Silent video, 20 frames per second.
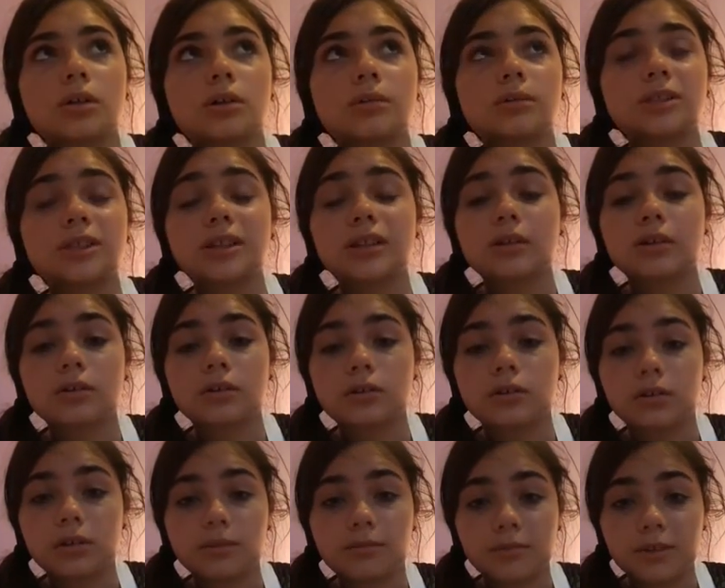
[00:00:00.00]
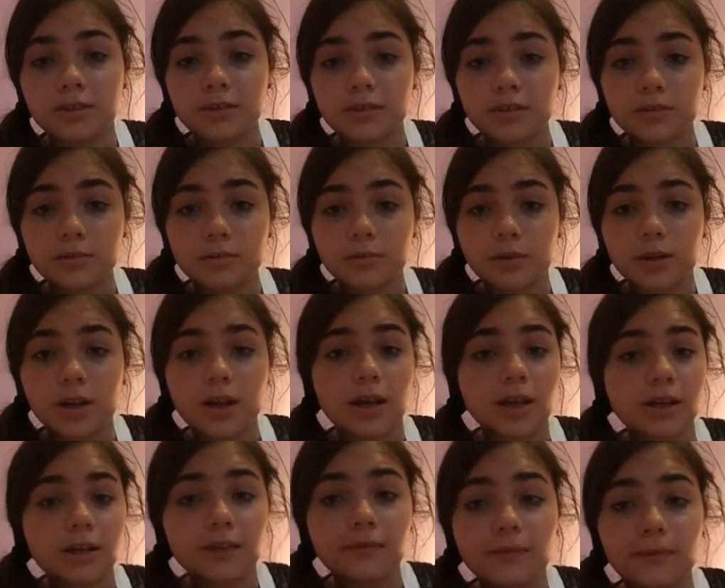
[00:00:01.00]
it was like a curly mess this morning.
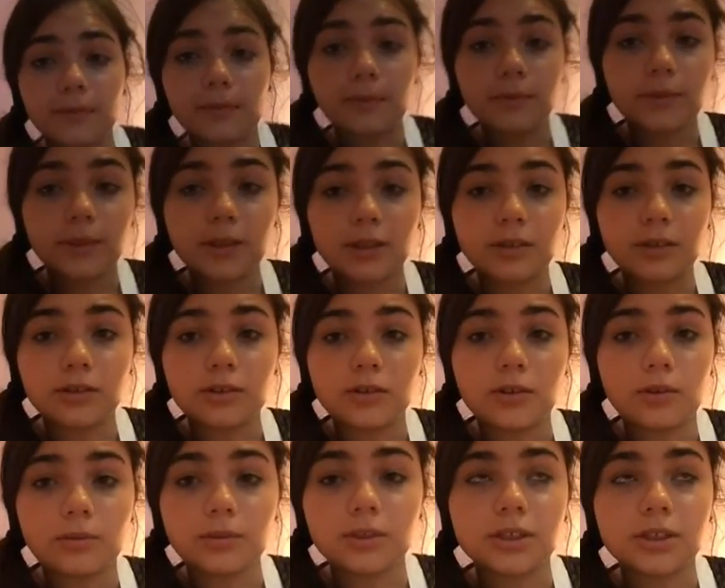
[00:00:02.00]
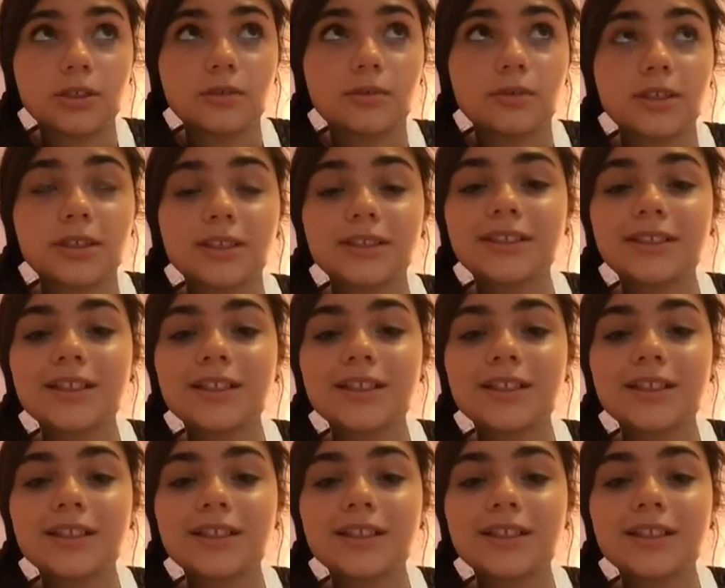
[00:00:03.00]
I didn't even like know what to do with it.